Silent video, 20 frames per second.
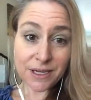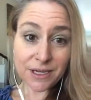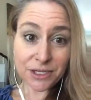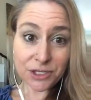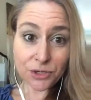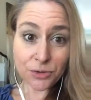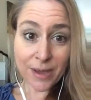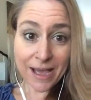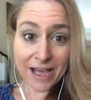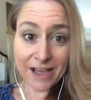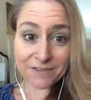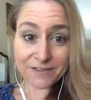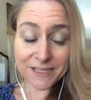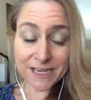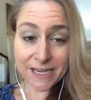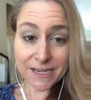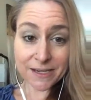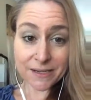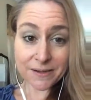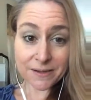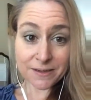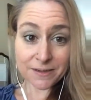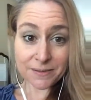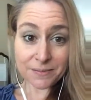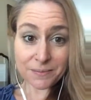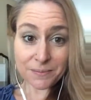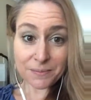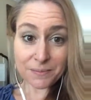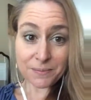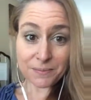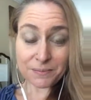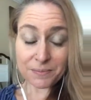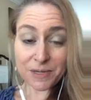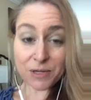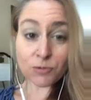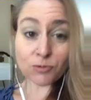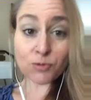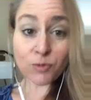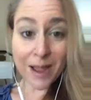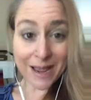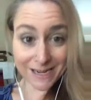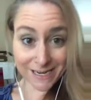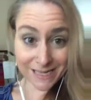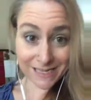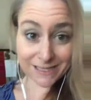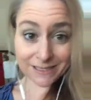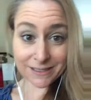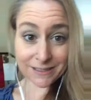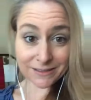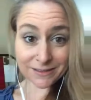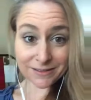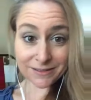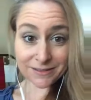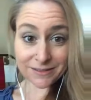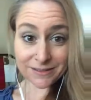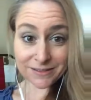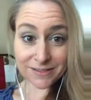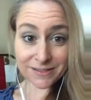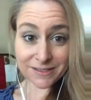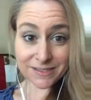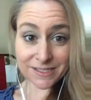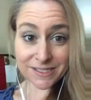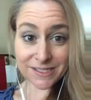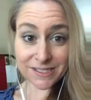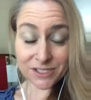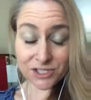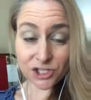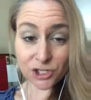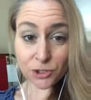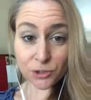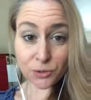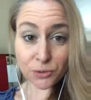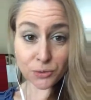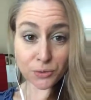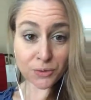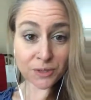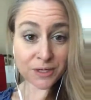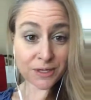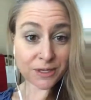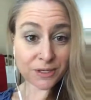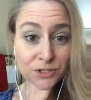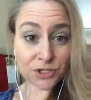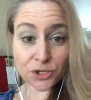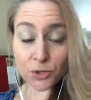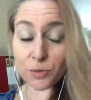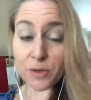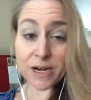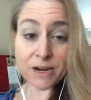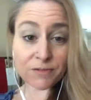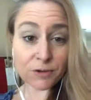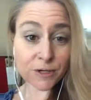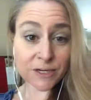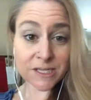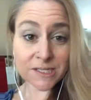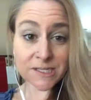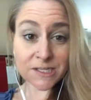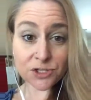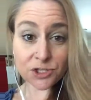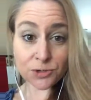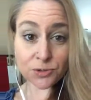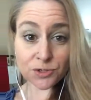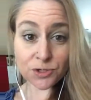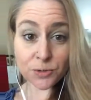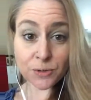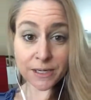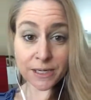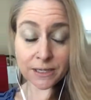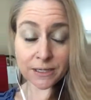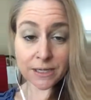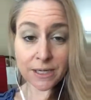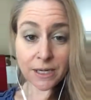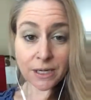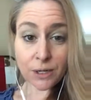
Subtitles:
you have to be ready to do whatever it is that you're doing.